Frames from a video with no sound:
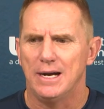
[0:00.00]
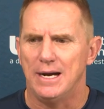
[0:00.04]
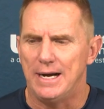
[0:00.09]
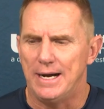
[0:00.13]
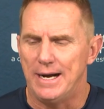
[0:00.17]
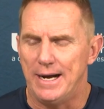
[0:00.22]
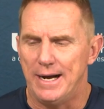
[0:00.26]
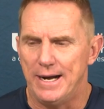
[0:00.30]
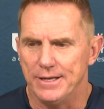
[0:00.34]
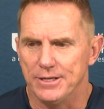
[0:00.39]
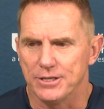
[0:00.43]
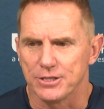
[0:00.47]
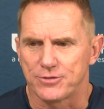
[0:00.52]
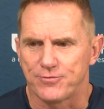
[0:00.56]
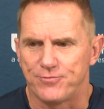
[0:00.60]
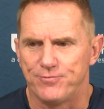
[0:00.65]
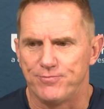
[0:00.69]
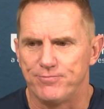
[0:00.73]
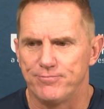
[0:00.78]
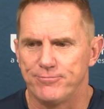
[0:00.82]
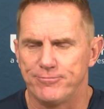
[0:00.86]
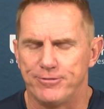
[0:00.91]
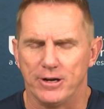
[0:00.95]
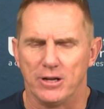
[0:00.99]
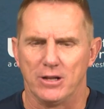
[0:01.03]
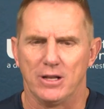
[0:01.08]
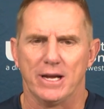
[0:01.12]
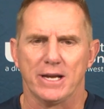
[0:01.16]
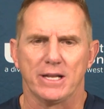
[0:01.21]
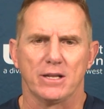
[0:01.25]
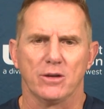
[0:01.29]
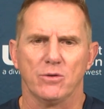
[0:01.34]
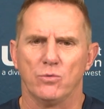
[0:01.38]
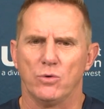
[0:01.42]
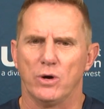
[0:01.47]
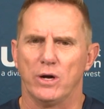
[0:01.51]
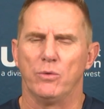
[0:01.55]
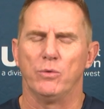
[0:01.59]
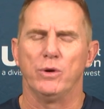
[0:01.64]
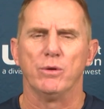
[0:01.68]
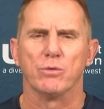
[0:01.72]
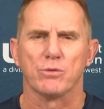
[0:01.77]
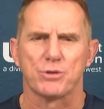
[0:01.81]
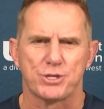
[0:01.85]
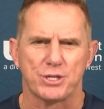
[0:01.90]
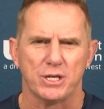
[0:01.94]
I just felt like that what
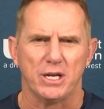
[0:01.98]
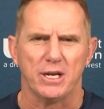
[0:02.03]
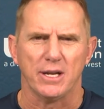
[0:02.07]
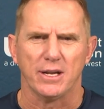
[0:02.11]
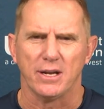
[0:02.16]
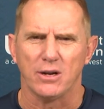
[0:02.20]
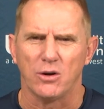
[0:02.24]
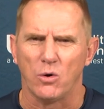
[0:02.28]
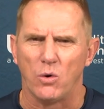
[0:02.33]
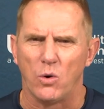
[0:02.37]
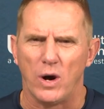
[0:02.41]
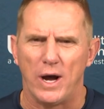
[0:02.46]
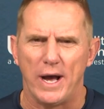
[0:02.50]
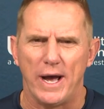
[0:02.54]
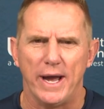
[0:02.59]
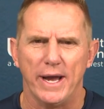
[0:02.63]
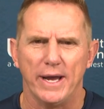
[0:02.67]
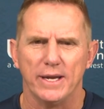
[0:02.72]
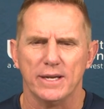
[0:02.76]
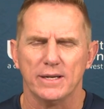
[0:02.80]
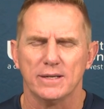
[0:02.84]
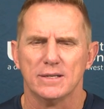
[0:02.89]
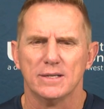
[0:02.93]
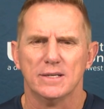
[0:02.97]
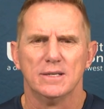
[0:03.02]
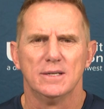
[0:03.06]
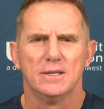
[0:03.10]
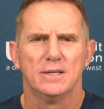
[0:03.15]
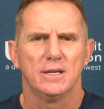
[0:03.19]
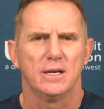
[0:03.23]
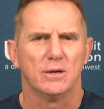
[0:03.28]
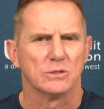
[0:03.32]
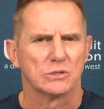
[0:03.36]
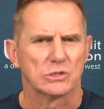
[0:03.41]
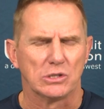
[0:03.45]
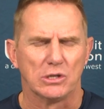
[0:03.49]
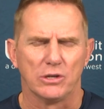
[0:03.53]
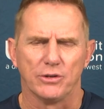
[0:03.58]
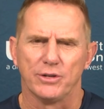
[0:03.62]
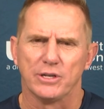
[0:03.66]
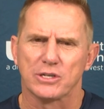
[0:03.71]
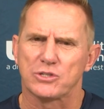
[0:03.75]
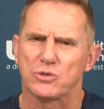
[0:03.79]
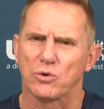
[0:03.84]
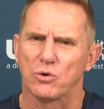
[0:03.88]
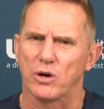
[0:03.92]
we were seeing at Hawaii was a little
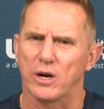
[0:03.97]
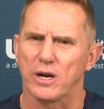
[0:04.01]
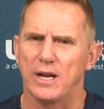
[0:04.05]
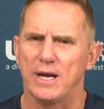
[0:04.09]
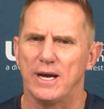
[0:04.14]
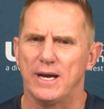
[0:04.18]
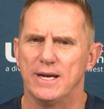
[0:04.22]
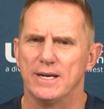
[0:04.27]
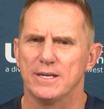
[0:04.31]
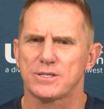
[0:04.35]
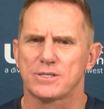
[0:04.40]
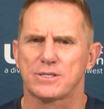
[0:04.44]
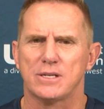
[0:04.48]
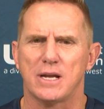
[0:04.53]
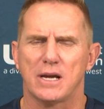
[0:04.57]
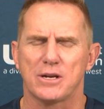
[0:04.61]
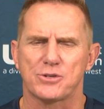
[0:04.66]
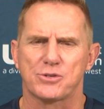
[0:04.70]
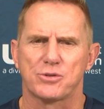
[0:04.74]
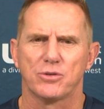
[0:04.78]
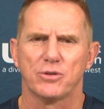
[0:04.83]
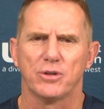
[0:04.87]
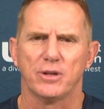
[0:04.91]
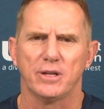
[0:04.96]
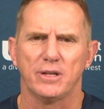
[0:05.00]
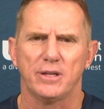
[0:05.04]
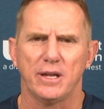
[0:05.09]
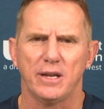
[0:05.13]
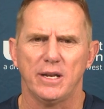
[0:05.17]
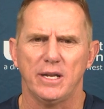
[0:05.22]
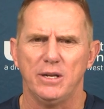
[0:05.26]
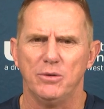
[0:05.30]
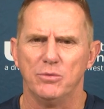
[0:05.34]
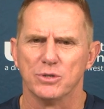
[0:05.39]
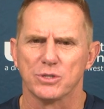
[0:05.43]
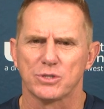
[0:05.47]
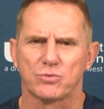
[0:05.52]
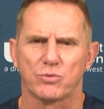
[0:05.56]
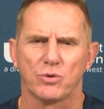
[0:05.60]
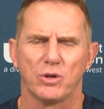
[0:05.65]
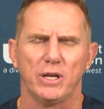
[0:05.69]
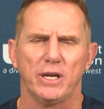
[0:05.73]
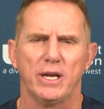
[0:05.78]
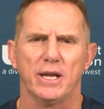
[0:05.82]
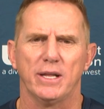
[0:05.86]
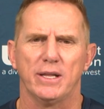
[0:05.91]
disorganized, not sure that he was
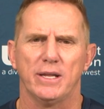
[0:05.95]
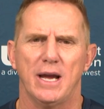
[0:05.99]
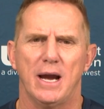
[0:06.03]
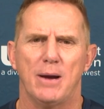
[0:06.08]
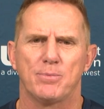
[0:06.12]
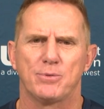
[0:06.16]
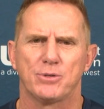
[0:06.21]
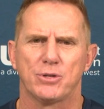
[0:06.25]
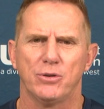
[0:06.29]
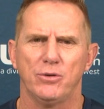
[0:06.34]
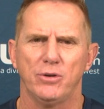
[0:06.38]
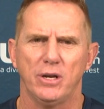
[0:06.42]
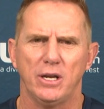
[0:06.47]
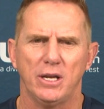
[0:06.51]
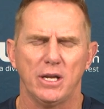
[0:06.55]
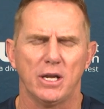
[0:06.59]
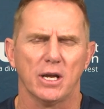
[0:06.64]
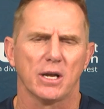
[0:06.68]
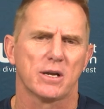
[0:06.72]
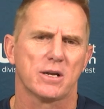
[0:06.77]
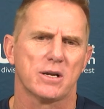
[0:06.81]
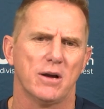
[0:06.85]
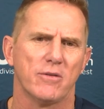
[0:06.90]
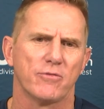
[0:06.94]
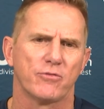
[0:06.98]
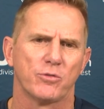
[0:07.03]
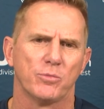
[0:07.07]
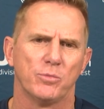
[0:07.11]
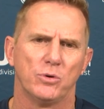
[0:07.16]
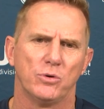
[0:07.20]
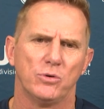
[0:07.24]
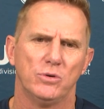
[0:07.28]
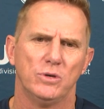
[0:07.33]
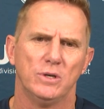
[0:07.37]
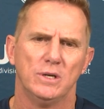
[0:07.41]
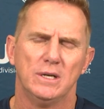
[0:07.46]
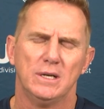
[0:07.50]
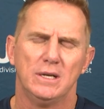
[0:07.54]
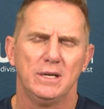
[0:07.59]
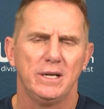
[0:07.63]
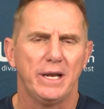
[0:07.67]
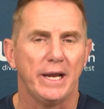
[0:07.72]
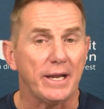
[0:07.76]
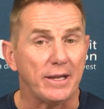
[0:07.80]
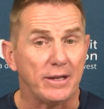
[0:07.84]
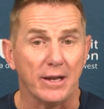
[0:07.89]
really getting the opportunity to get comfortable.
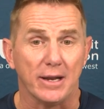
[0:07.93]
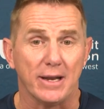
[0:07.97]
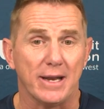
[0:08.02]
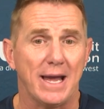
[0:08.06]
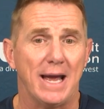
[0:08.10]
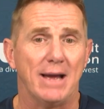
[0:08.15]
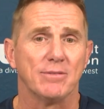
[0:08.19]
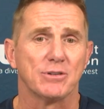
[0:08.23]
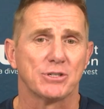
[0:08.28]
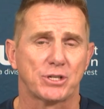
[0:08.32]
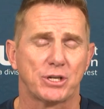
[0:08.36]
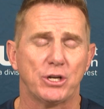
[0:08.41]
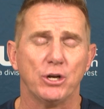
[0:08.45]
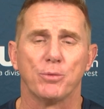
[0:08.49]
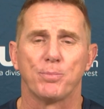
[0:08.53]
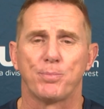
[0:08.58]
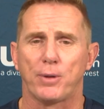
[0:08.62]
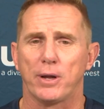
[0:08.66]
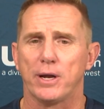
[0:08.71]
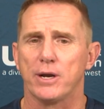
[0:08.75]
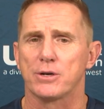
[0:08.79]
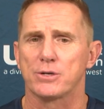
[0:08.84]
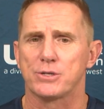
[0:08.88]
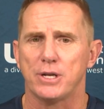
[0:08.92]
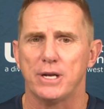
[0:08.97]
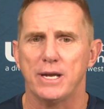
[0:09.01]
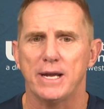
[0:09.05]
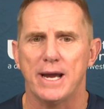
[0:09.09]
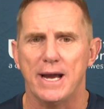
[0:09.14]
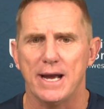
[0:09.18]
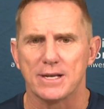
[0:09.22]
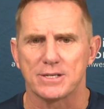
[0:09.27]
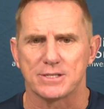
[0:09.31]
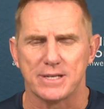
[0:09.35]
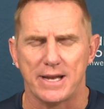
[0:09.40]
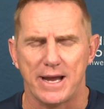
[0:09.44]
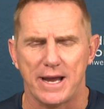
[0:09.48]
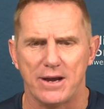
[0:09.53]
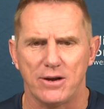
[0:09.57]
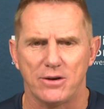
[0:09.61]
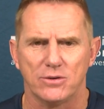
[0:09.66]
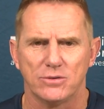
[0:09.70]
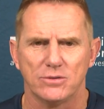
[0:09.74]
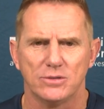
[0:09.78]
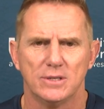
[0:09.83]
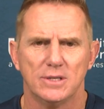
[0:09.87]
He didn't have the skill players that he has
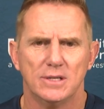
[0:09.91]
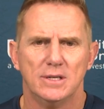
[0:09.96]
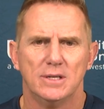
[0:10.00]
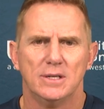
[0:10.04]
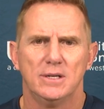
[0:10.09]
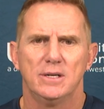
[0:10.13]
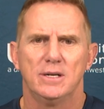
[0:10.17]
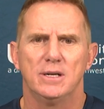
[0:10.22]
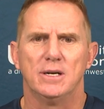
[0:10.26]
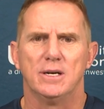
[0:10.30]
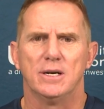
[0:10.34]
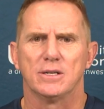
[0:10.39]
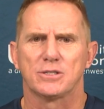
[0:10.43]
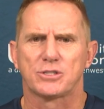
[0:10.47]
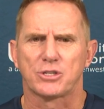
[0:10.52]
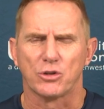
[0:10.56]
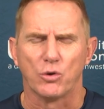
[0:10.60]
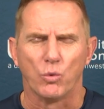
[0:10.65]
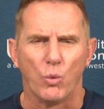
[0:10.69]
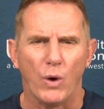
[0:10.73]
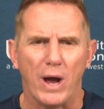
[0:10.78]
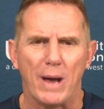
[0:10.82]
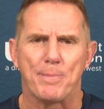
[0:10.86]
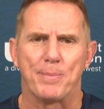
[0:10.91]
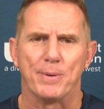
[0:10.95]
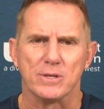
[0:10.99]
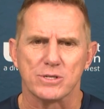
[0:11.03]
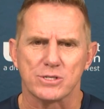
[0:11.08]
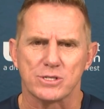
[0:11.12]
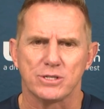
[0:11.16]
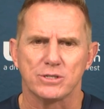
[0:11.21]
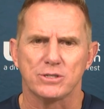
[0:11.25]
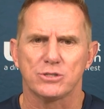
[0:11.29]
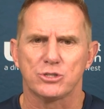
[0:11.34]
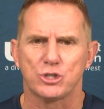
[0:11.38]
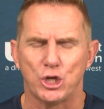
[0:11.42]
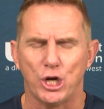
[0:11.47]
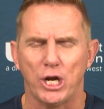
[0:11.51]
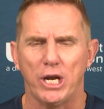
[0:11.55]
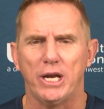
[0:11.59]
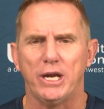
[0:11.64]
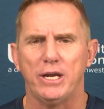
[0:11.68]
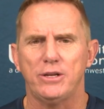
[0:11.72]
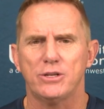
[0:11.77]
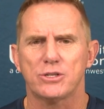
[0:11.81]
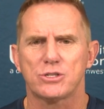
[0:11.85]
now, so the weapons
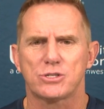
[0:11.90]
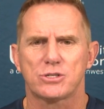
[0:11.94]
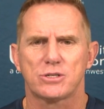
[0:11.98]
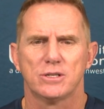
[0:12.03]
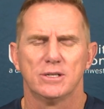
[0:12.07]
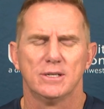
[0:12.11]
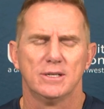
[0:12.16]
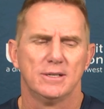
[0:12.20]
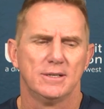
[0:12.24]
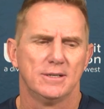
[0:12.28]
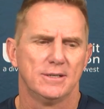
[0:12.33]
changed.